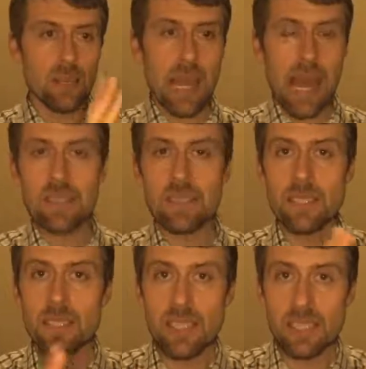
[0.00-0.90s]
Under
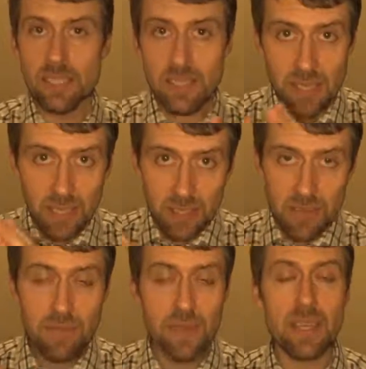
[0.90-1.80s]
these three
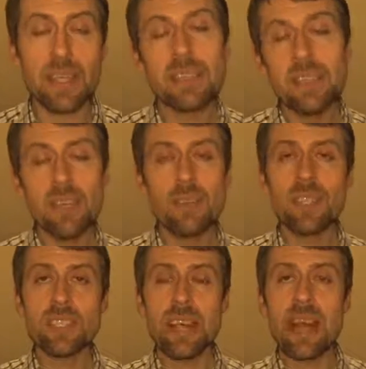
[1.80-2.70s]
different
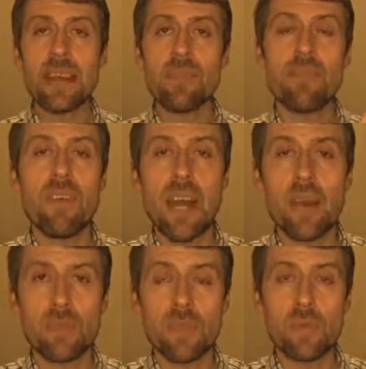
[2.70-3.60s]
categories, I
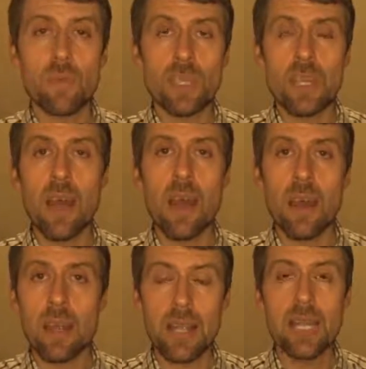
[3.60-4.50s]
found what
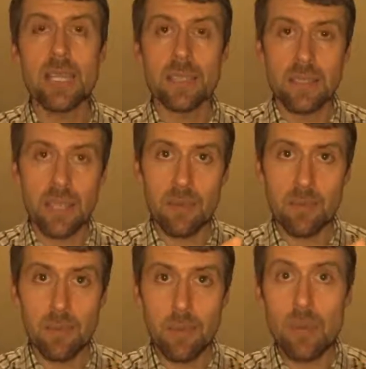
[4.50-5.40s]
are the
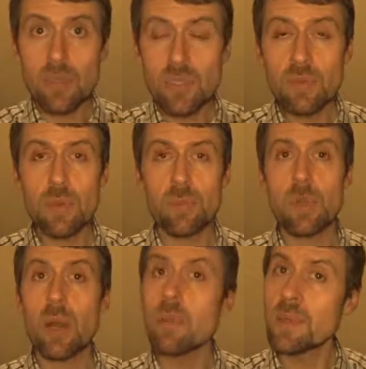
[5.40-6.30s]
possible
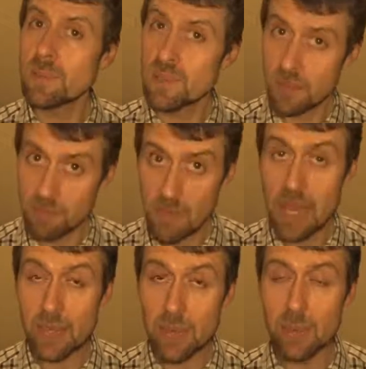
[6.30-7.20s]
problems, in my
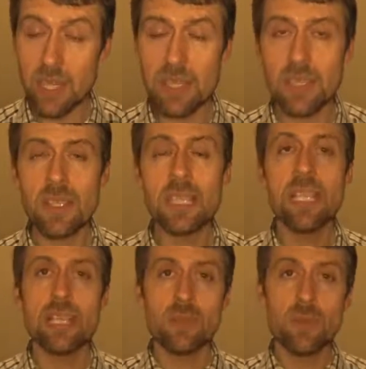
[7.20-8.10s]
opinion,
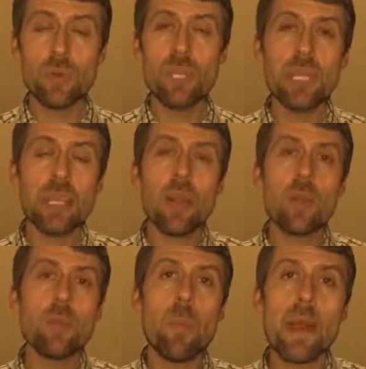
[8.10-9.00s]
doing a
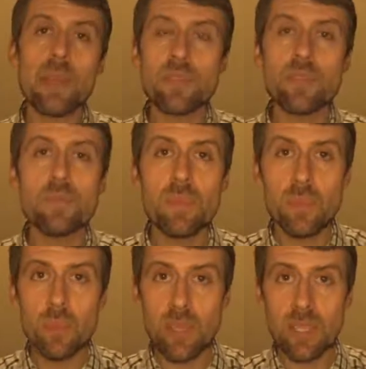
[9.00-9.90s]
comparison
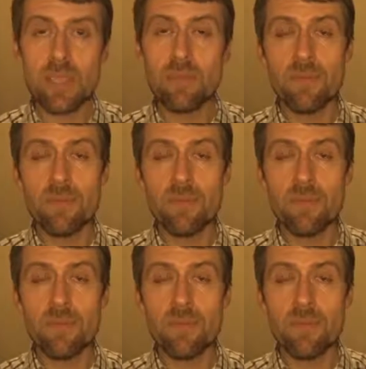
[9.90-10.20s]
between the